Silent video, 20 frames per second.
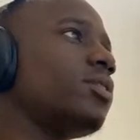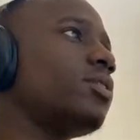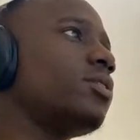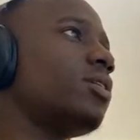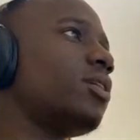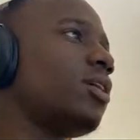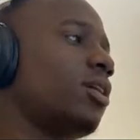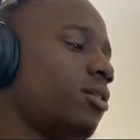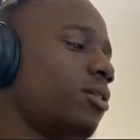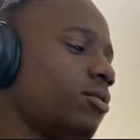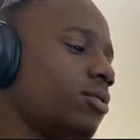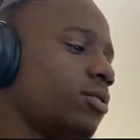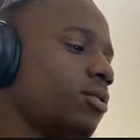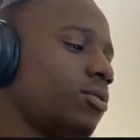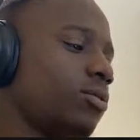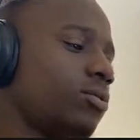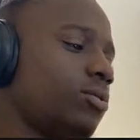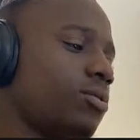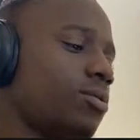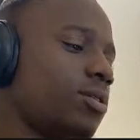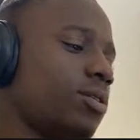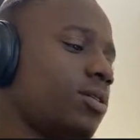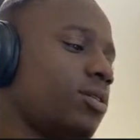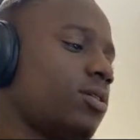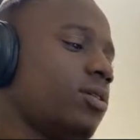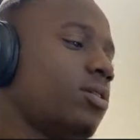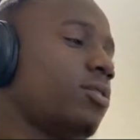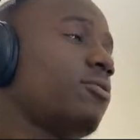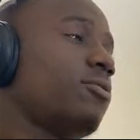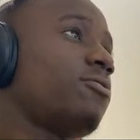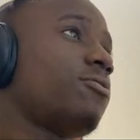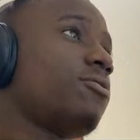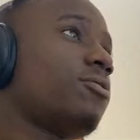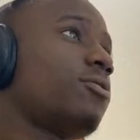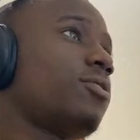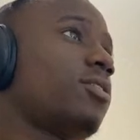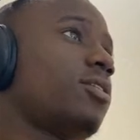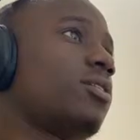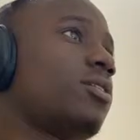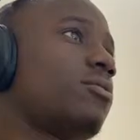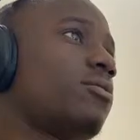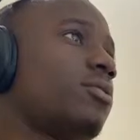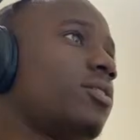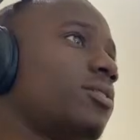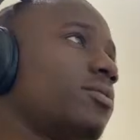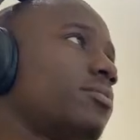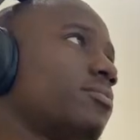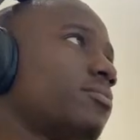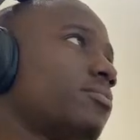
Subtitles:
Now I'll go to the 4 hour.